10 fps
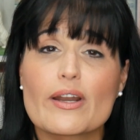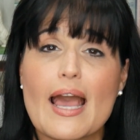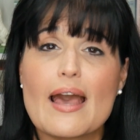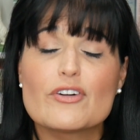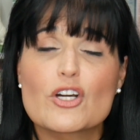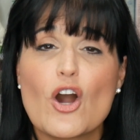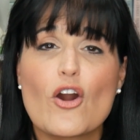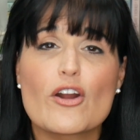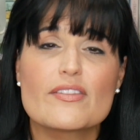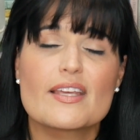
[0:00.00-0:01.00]
I have a
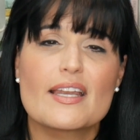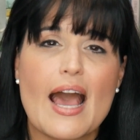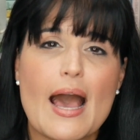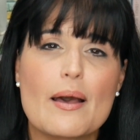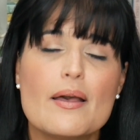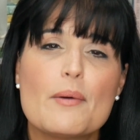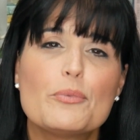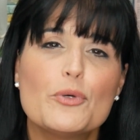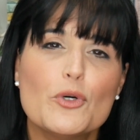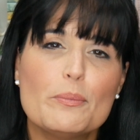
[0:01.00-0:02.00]
cart that I
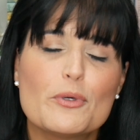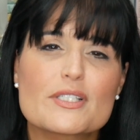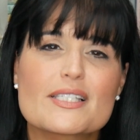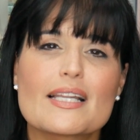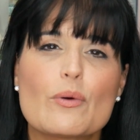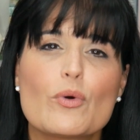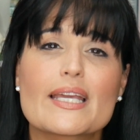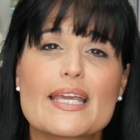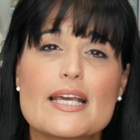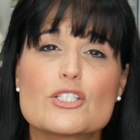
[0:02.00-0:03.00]
pull books that I want
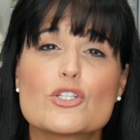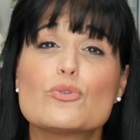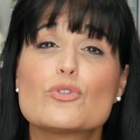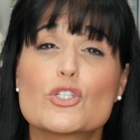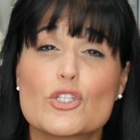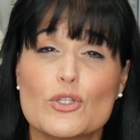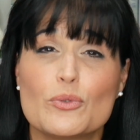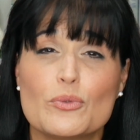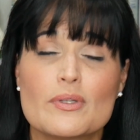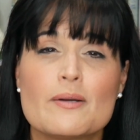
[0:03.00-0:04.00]
to get to
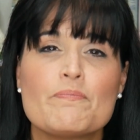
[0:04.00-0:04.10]
soon.